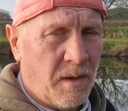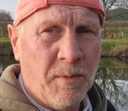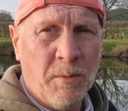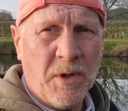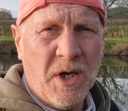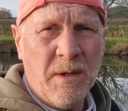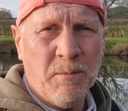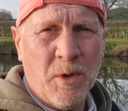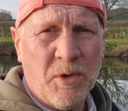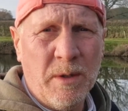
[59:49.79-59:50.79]
but we'll
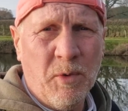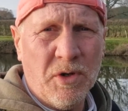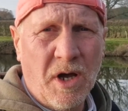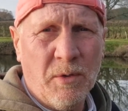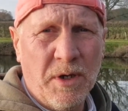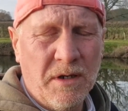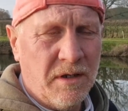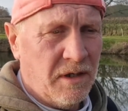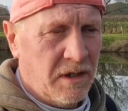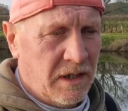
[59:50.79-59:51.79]
keep on going,
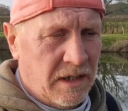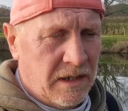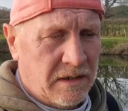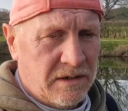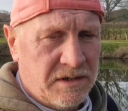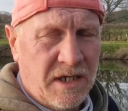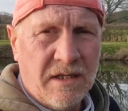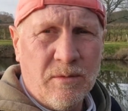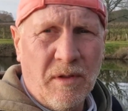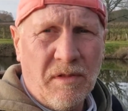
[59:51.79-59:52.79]
because
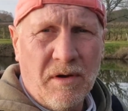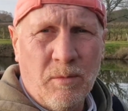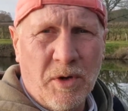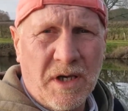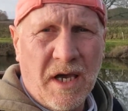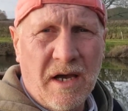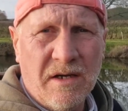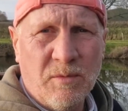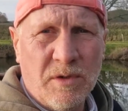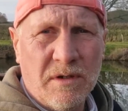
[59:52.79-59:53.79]
yeah, the one thing I want to get,
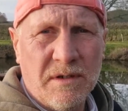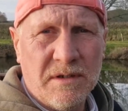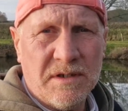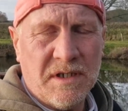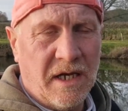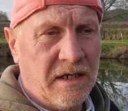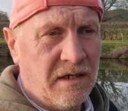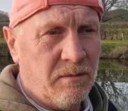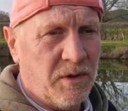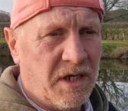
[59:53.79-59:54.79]
I want
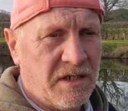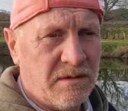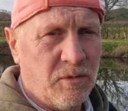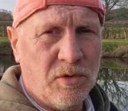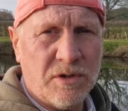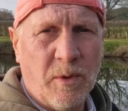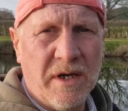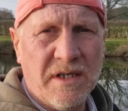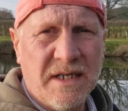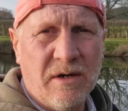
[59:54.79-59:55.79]
to get some more
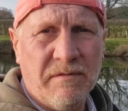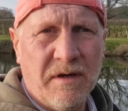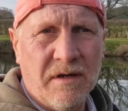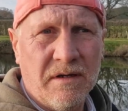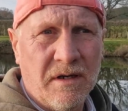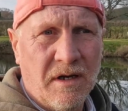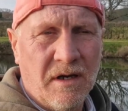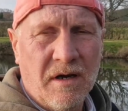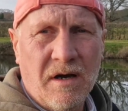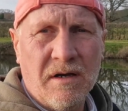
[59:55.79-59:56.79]
20s out of here,
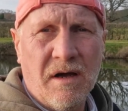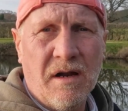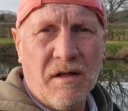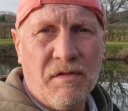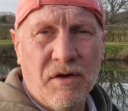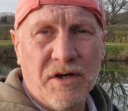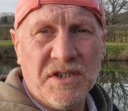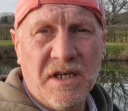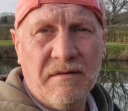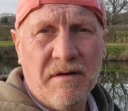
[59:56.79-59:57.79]
and a
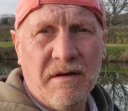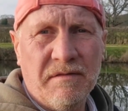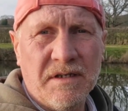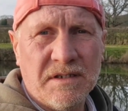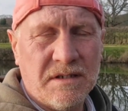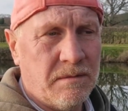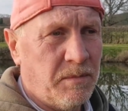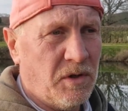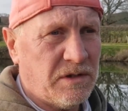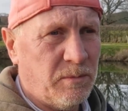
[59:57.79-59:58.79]
30 if it's
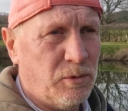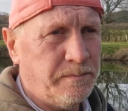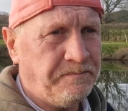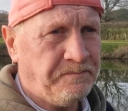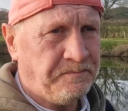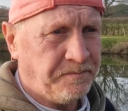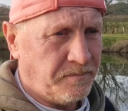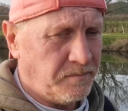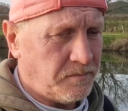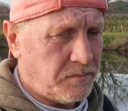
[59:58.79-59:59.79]
possible.
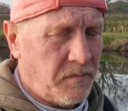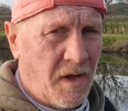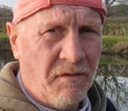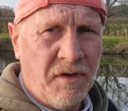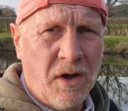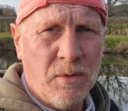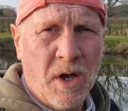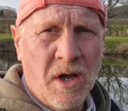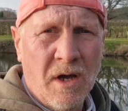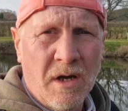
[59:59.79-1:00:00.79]
So
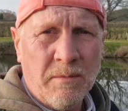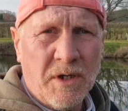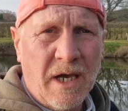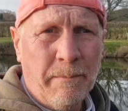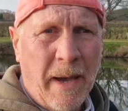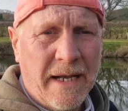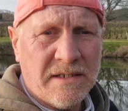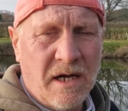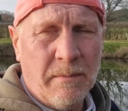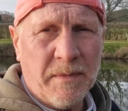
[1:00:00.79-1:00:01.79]
I'm going to get
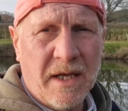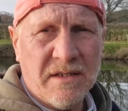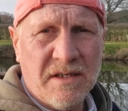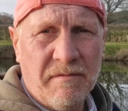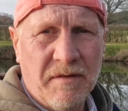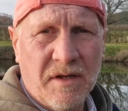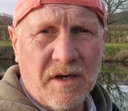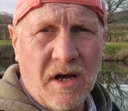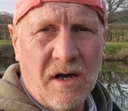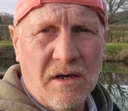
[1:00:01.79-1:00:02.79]
packed up and get the stuff in the
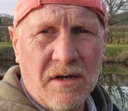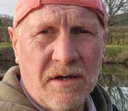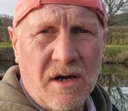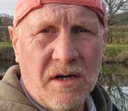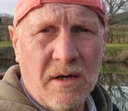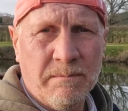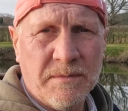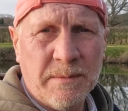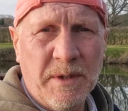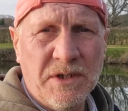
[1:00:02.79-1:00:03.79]
car, and
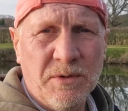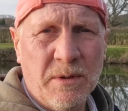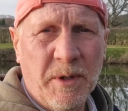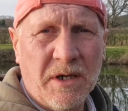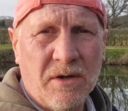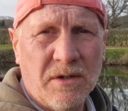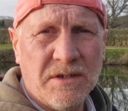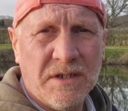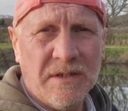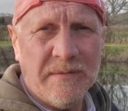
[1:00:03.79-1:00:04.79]
I'll speak to you in a bit,
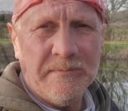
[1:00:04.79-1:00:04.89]
guys.